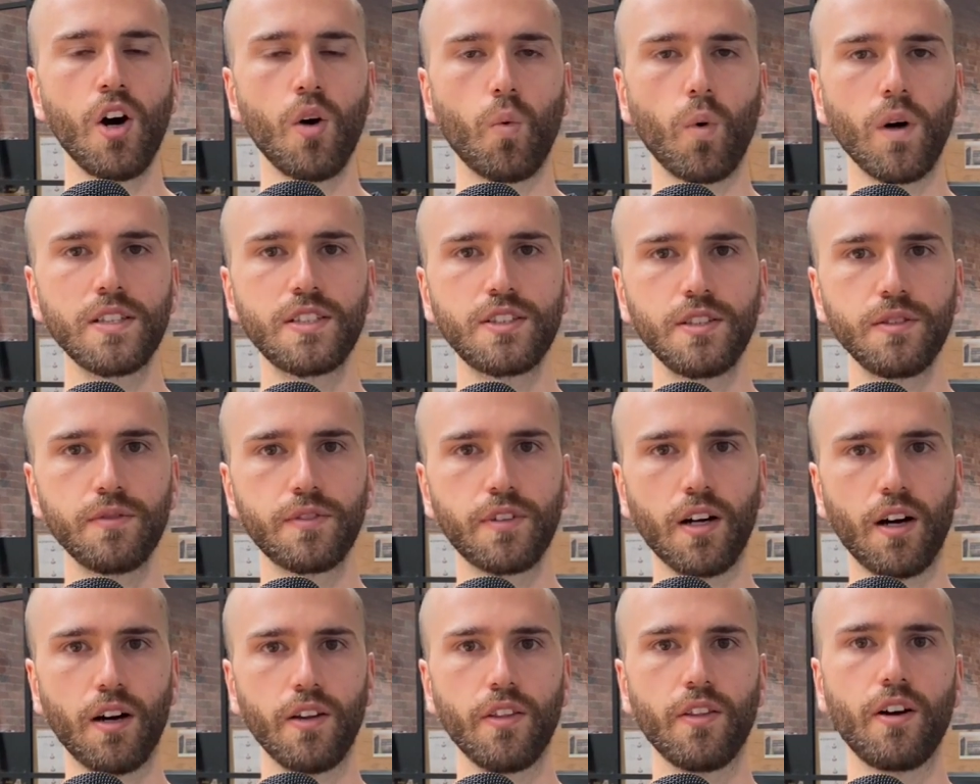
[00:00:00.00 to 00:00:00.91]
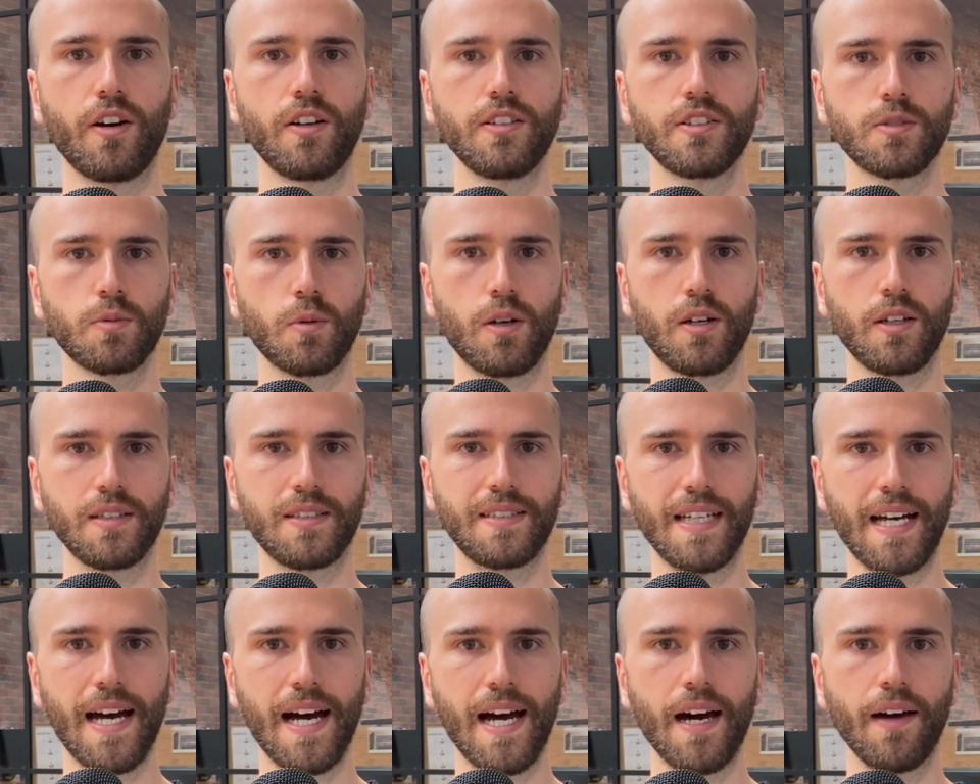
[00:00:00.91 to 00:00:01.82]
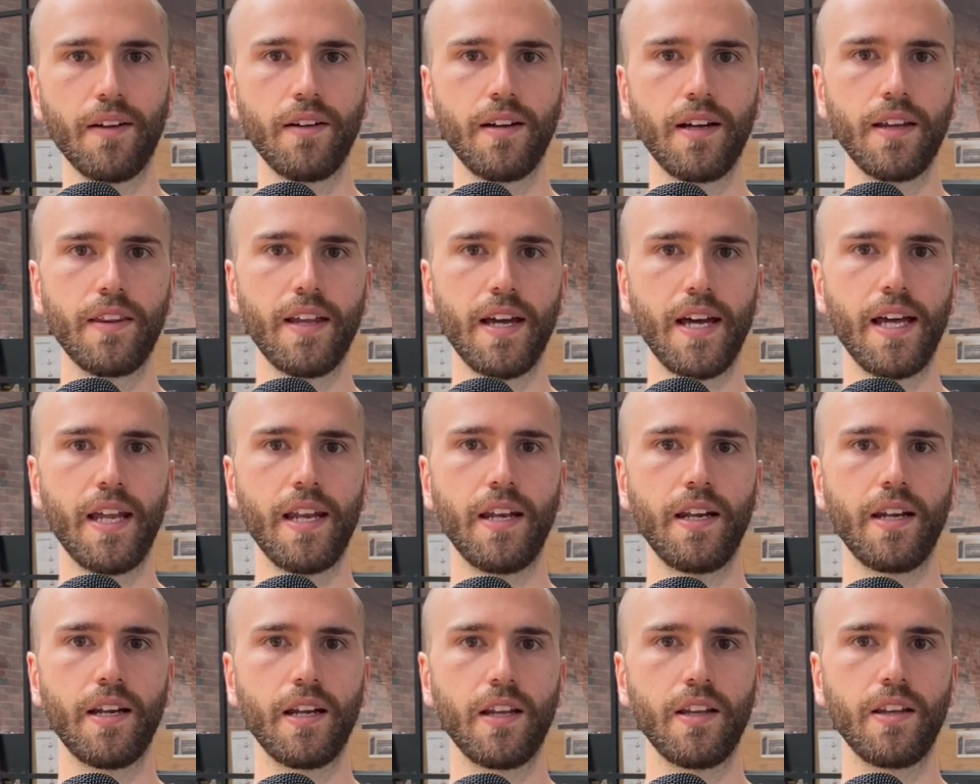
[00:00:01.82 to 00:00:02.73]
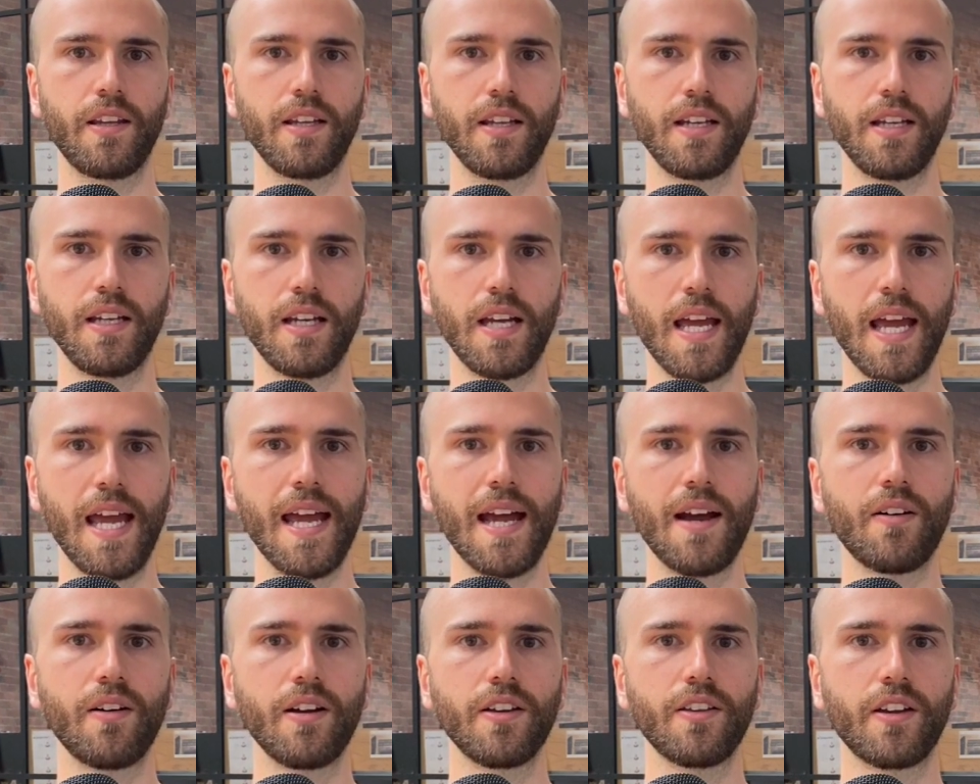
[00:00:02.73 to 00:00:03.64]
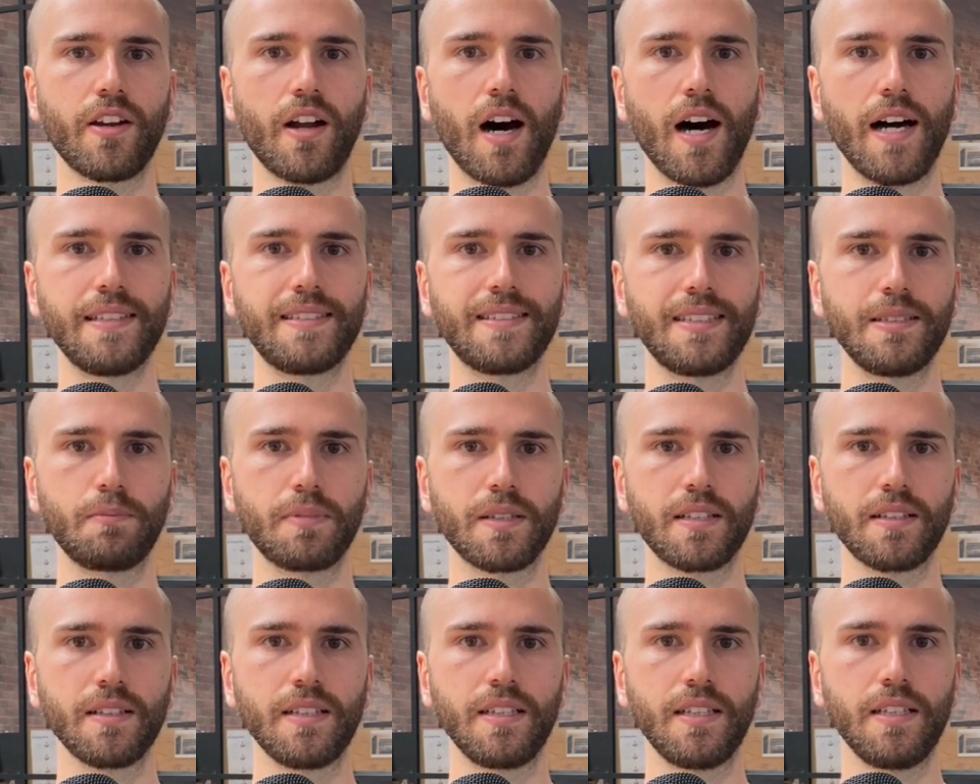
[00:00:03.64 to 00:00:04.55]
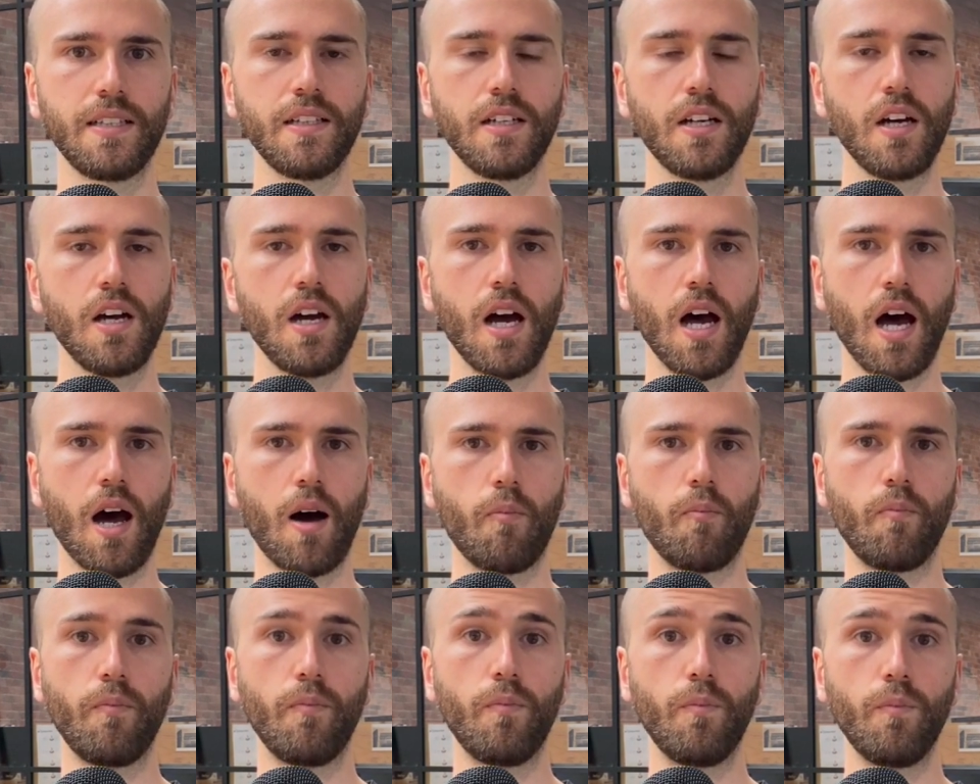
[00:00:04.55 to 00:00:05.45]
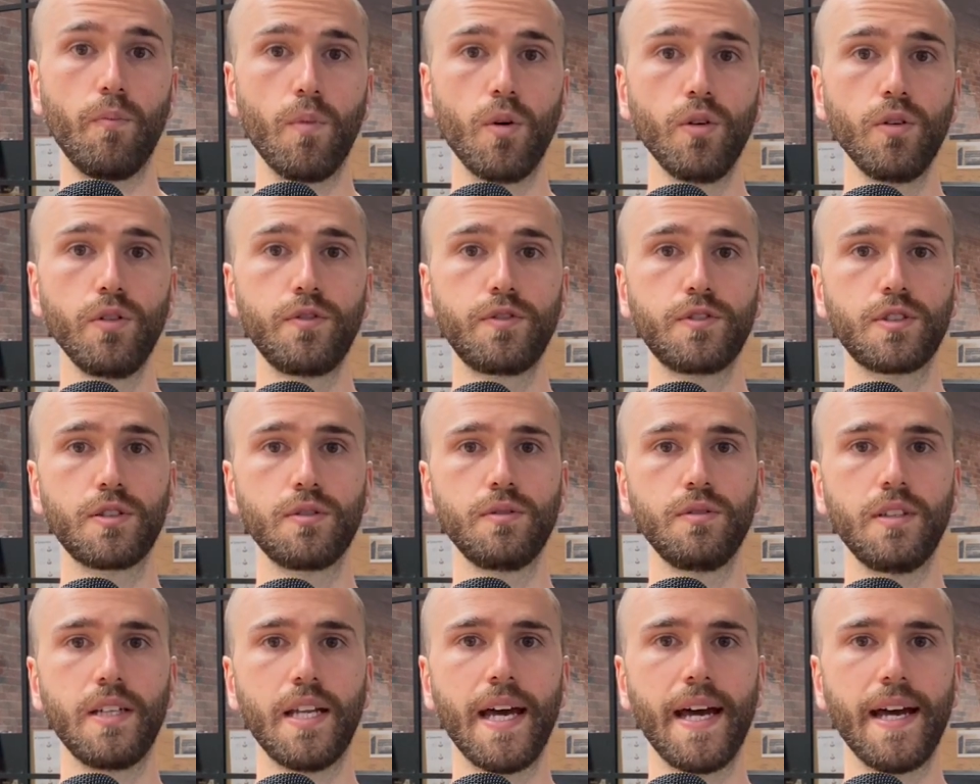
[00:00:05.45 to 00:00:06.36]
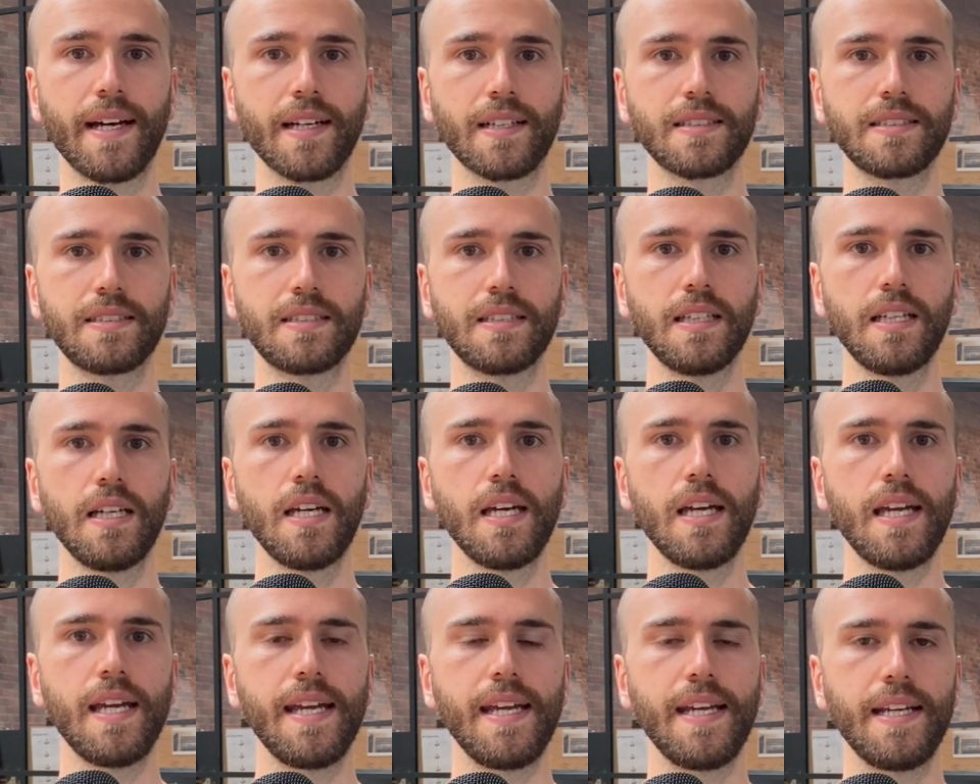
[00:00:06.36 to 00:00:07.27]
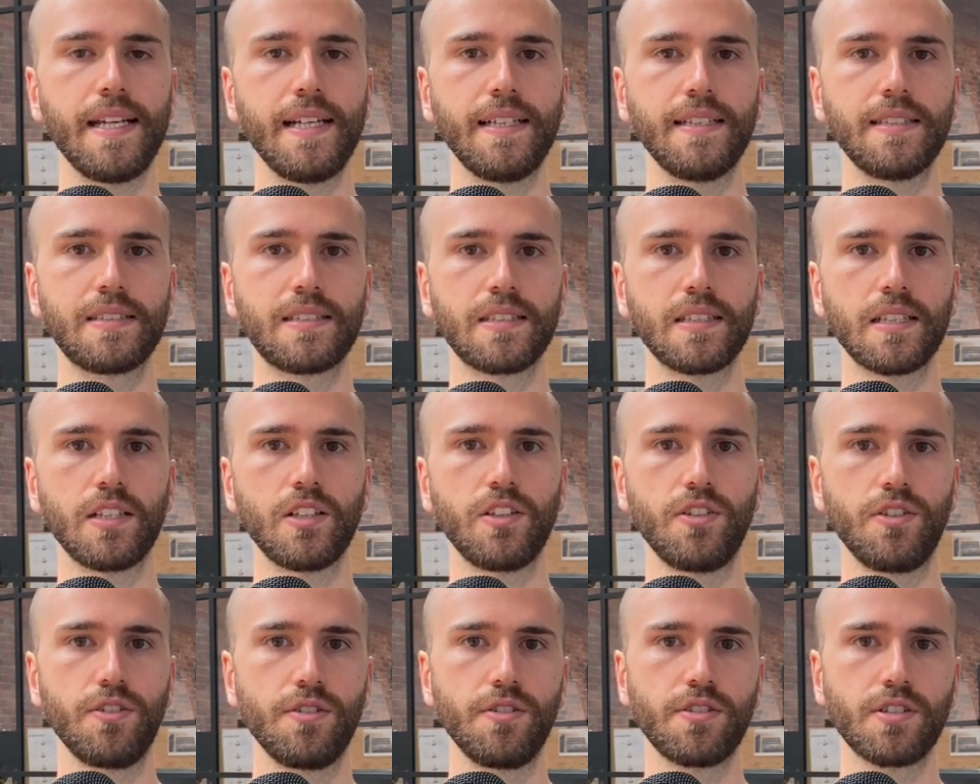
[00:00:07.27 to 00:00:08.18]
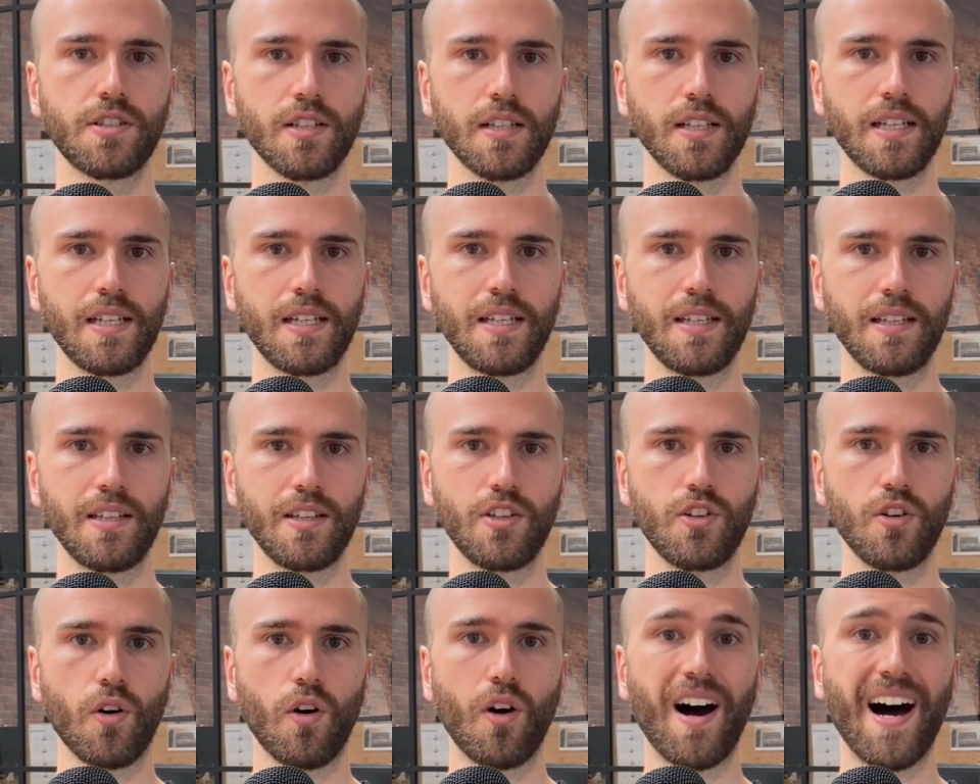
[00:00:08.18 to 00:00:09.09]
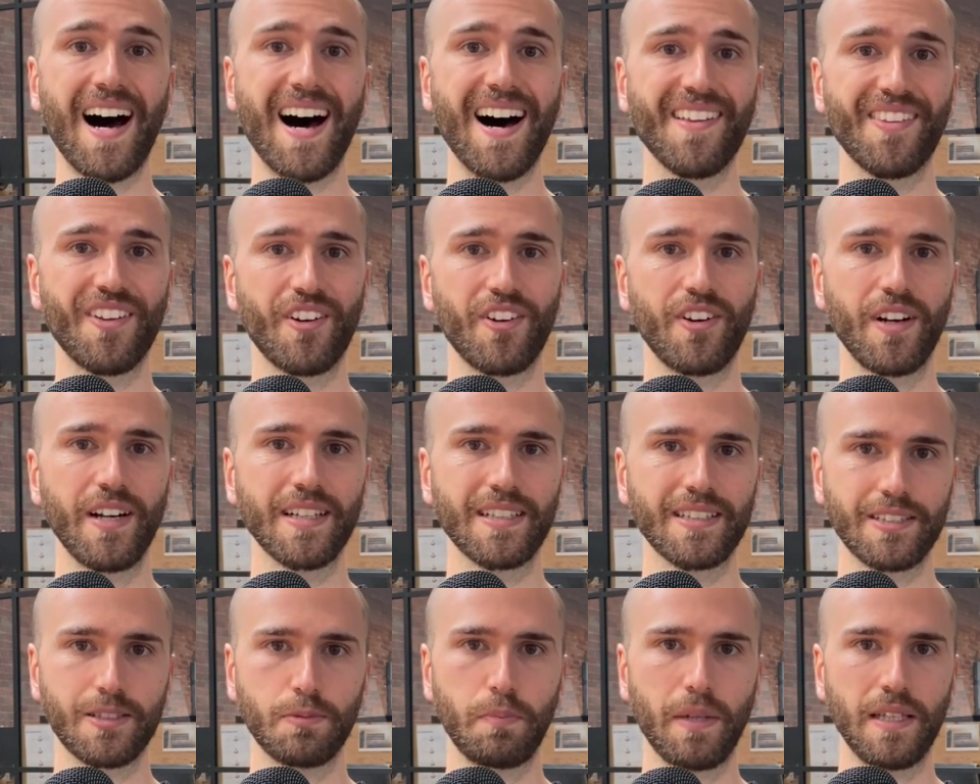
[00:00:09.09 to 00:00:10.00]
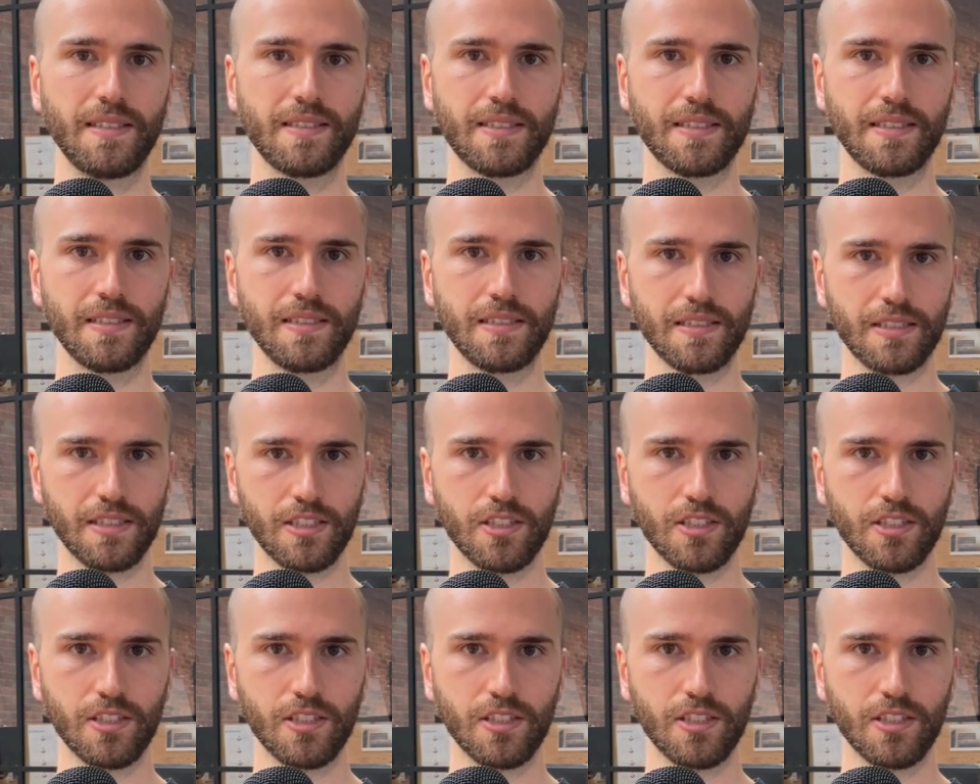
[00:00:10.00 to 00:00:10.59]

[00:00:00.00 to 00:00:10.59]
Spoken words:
Once you've got those worked out, then the area that I typically move to next is usually your other expenses.